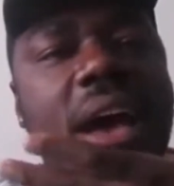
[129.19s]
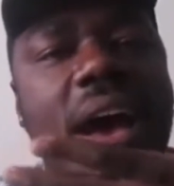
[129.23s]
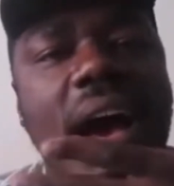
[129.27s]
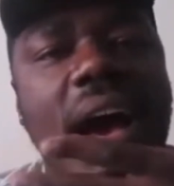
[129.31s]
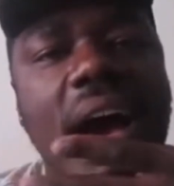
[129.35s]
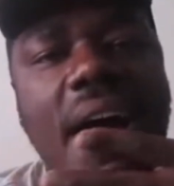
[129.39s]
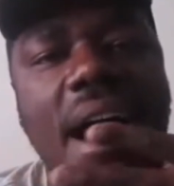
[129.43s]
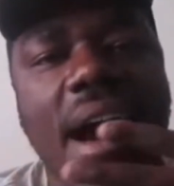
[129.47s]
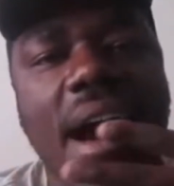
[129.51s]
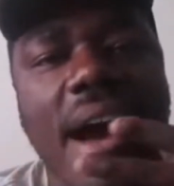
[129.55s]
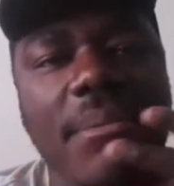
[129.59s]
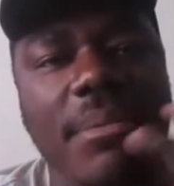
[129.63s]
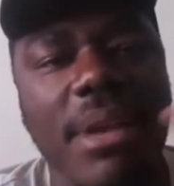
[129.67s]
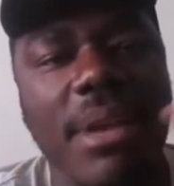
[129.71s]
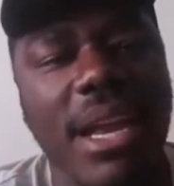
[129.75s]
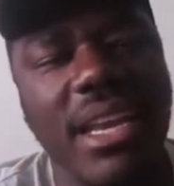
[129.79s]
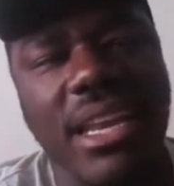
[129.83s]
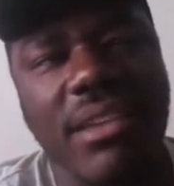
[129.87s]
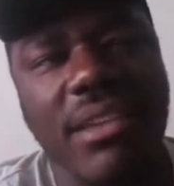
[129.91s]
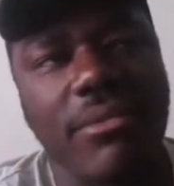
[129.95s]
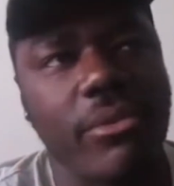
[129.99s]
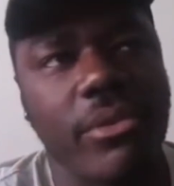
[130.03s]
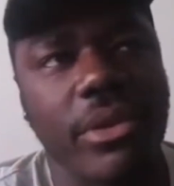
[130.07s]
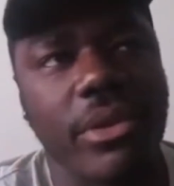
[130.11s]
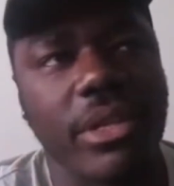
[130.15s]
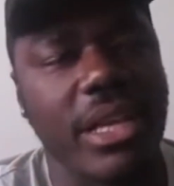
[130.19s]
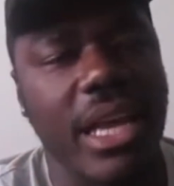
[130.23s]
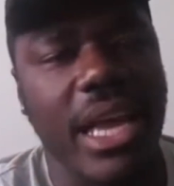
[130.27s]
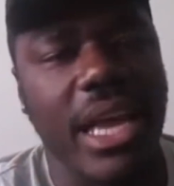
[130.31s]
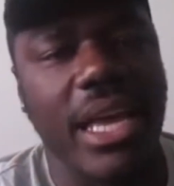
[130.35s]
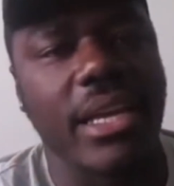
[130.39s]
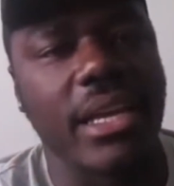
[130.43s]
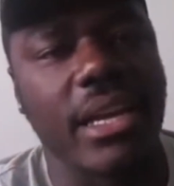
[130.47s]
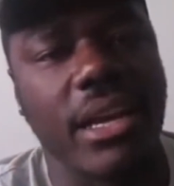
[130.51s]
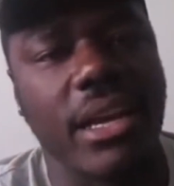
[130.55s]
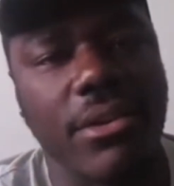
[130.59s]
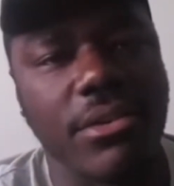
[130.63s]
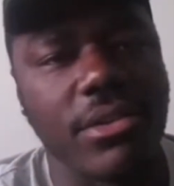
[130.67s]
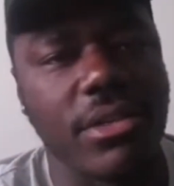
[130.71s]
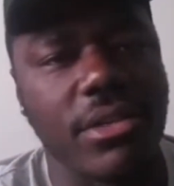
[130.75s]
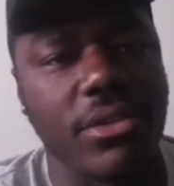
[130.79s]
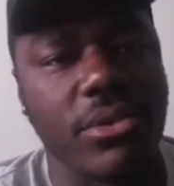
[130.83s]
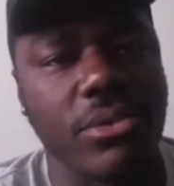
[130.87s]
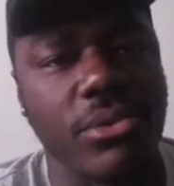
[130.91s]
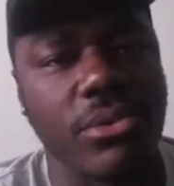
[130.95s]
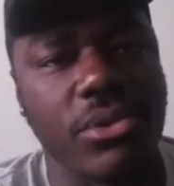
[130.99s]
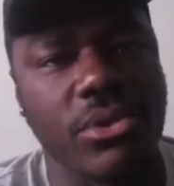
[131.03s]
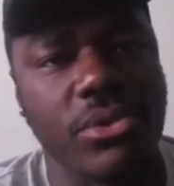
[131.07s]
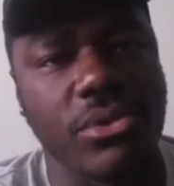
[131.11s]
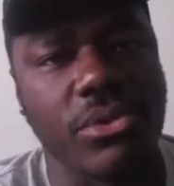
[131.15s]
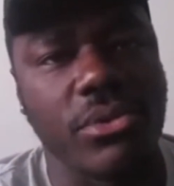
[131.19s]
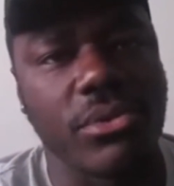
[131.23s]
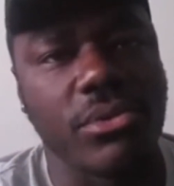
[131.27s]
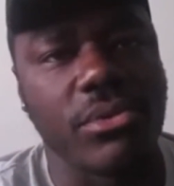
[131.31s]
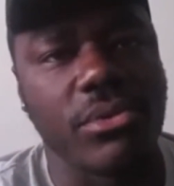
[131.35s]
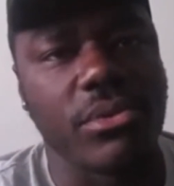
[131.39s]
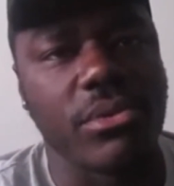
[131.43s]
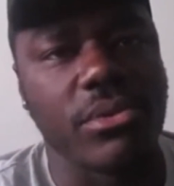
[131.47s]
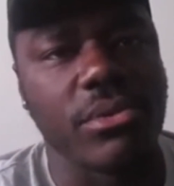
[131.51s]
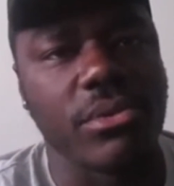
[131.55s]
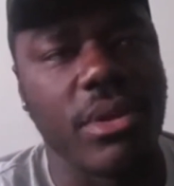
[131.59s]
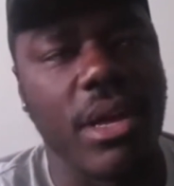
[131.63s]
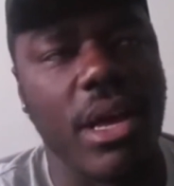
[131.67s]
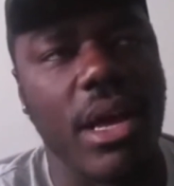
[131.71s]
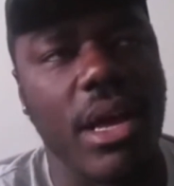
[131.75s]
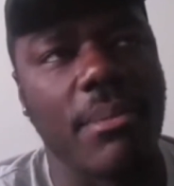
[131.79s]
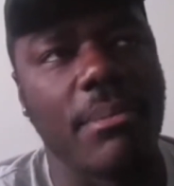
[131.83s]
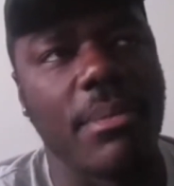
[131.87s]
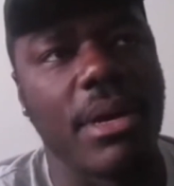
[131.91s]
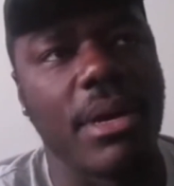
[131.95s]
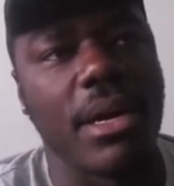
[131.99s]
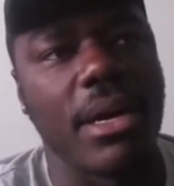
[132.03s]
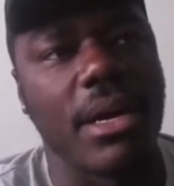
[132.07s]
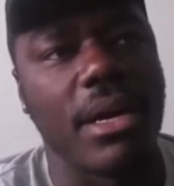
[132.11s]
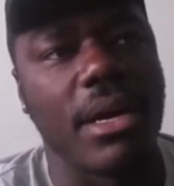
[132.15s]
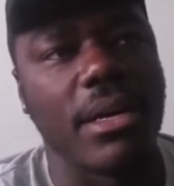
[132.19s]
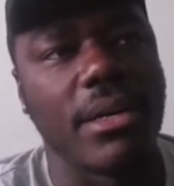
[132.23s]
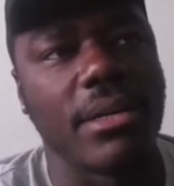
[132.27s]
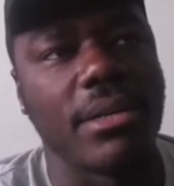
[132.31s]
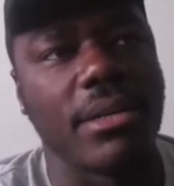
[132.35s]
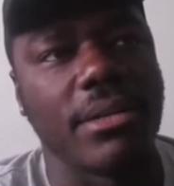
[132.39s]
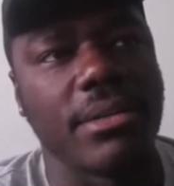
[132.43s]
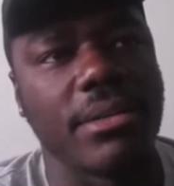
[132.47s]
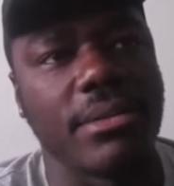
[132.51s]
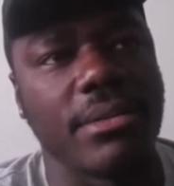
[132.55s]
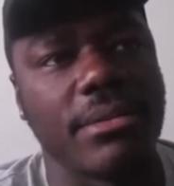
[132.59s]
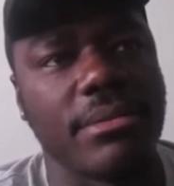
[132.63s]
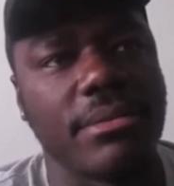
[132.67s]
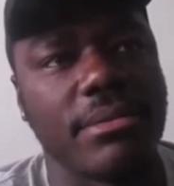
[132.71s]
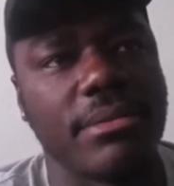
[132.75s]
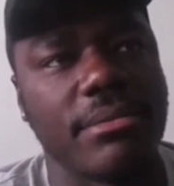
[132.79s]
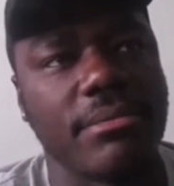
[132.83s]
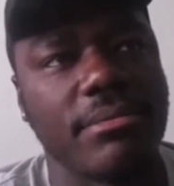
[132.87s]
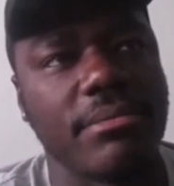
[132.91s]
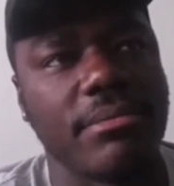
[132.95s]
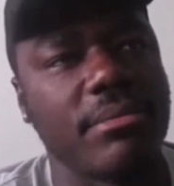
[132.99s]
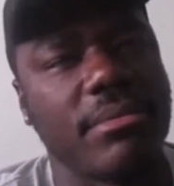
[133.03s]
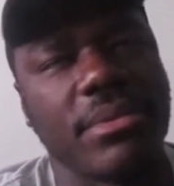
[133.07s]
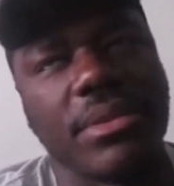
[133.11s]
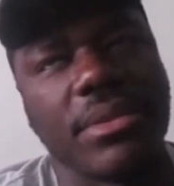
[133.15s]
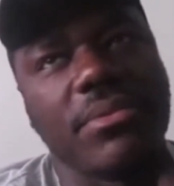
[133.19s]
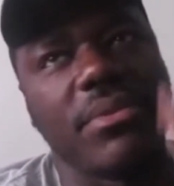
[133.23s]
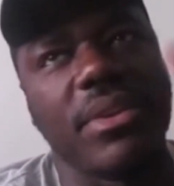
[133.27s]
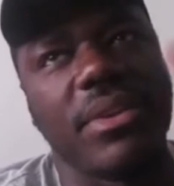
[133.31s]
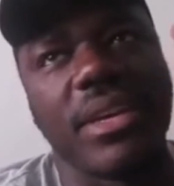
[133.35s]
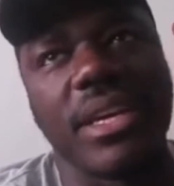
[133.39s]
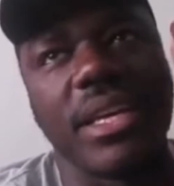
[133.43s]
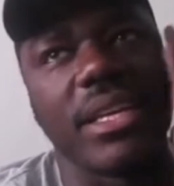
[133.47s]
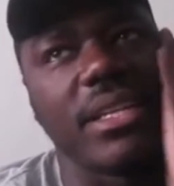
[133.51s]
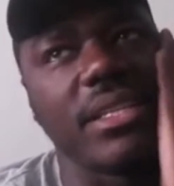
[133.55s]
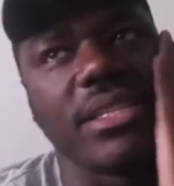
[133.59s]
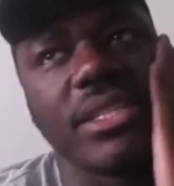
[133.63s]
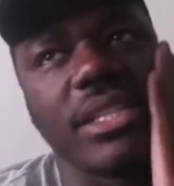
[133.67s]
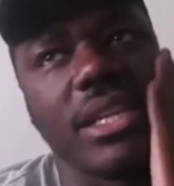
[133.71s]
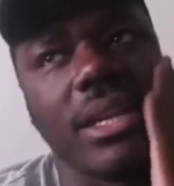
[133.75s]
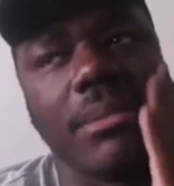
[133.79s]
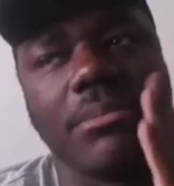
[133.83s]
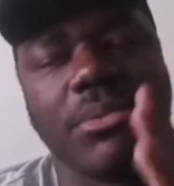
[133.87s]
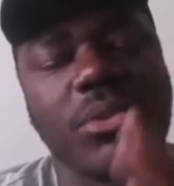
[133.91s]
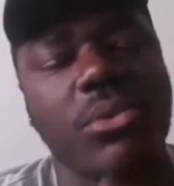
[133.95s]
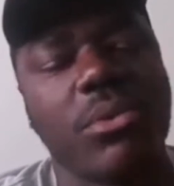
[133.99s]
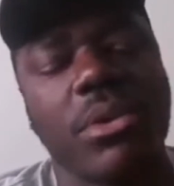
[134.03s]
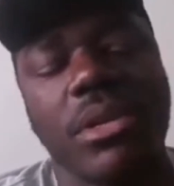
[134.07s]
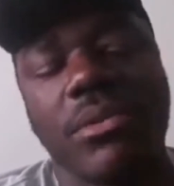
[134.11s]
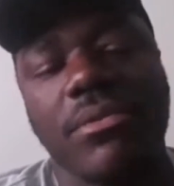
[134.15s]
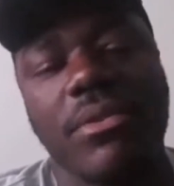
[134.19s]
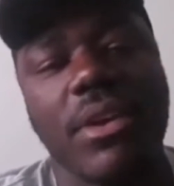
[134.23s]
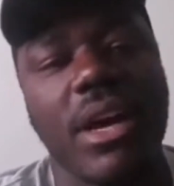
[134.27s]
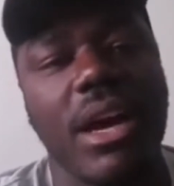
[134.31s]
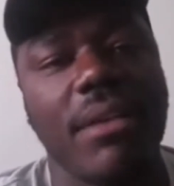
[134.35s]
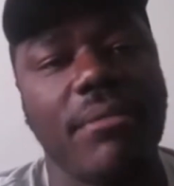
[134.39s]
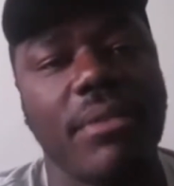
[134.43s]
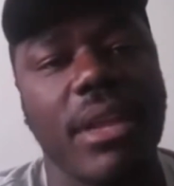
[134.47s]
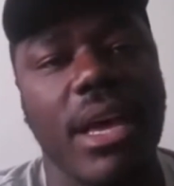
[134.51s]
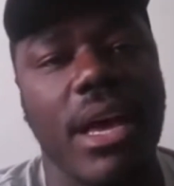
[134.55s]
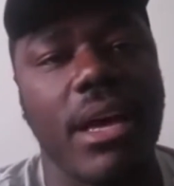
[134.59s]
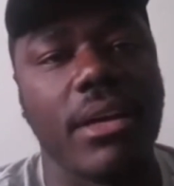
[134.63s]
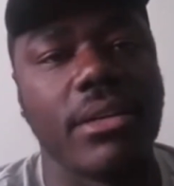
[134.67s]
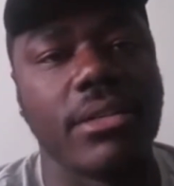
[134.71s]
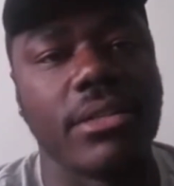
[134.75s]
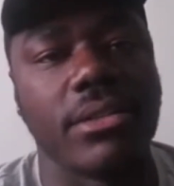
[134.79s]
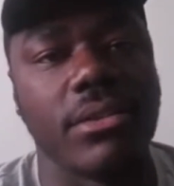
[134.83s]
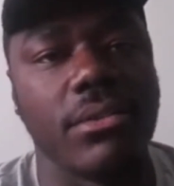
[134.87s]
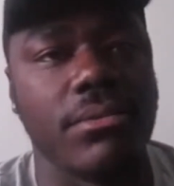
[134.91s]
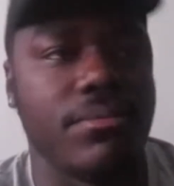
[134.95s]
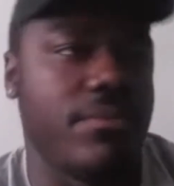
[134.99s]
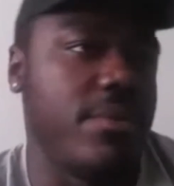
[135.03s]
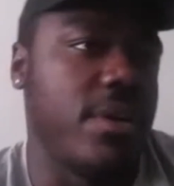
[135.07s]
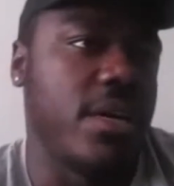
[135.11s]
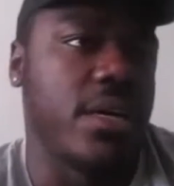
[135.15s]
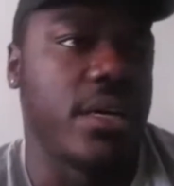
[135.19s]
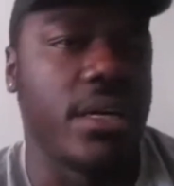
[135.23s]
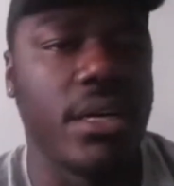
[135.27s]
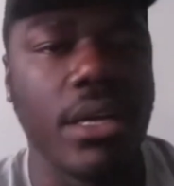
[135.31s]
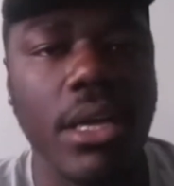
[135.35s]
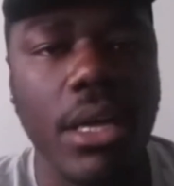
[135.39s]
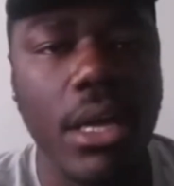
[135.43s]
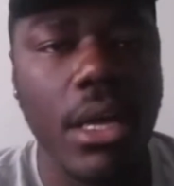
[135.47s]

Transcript: But I never really had the courage to do so. I figured, shit, I'm 25 now, so fuck.